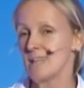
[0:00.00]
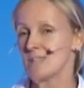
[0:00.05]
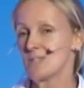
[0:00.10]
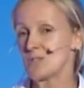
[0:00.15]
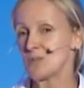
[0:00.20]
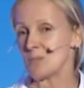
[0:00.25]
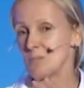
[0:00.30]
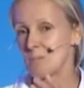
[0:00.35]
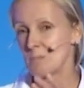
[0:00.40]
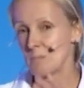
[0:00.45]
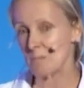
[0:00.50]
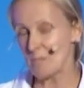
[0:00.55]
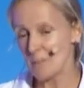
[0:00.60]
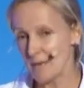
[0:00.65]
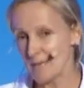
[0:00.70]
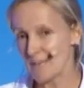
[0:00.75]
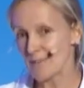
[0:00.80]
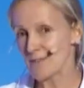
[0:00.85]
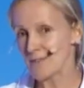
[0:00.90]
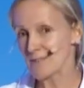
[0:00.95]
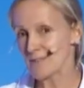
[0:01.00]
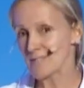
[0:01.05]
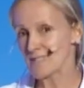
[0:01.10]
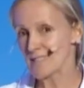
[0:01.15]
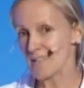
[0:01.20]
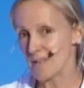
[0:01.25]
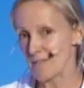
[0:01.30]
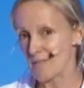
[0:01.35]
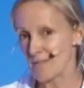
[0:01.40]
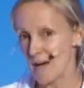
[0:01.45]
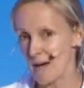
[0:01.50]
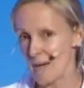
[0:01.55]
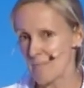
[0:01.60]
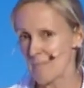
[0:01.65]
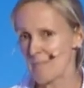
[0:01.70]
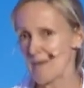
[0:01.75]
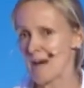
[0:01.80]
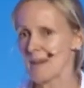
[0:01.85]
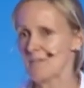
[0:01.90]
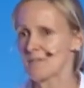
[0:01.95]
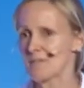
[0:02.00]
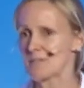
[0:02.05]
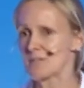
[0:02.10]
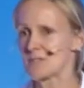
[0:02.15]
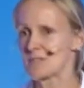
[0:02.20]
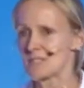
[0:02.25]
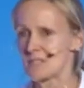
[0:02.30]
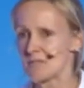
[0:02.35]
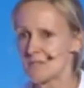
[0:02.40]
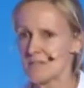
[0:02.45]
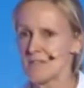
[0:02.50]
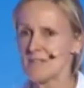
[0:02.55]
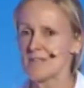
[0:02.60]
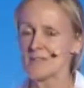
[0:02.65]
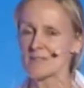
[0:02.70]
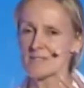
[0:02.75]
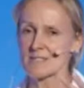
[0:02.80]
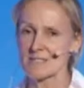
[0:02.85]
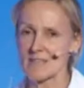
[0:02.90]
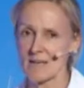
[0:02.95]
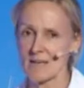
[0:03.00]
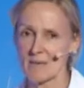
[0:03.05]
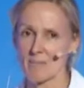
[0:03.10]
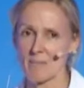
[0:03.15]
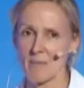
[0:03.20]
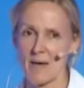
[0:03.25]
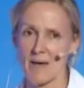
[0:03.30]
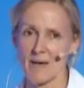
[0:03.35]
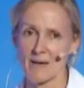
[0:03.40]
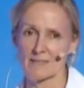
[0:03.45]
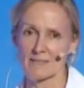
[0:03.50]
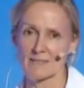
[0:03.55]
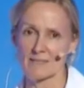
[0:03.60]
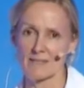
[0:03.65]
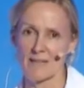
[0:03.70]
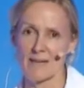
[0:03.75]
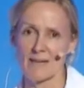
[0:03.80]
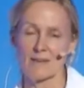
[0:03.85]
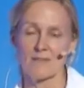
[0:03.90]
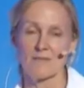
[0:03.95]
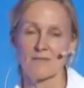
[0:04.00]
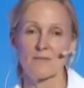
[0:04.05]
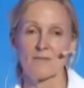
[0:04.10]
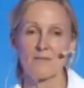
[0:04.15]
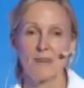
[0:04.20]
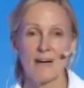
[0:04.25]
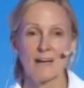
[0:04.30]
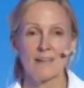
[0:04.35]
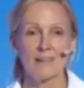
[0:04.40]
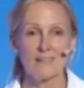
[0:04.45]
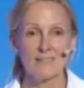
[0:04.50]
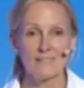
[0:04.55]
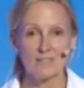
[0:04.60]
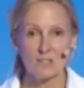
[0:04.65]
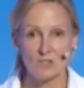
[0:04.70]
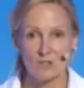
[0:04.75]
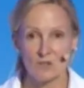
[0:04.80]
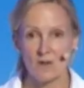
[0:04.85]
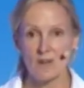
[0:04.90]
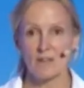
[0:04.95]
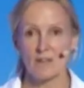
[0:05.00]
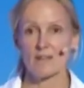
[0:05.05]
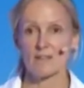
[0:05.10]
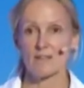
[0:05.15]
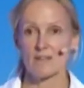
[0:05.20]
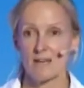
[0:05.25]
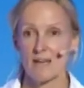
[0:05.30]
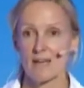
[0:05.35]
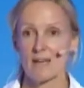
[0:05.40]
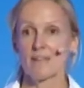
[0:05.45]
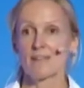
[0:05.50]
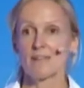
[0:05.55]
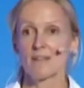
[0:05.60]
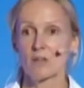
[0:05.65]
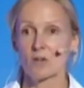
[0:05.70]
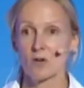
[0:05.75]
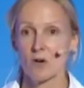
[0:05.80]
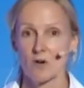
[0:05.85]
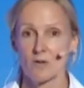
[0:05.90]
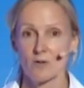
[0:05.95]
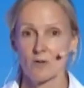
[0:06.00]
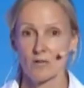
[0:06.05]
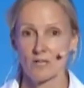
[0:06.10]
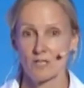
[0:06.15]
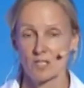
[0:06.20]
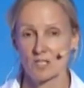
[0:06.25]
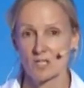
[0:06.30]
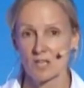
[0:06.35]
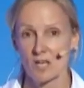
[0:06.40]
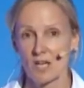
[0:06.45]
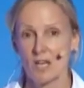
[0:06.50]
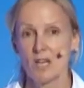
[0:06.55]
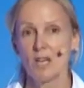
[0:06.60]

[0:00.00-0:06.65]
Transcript: To pick yourself up after severe setbacks and find the strength and the courage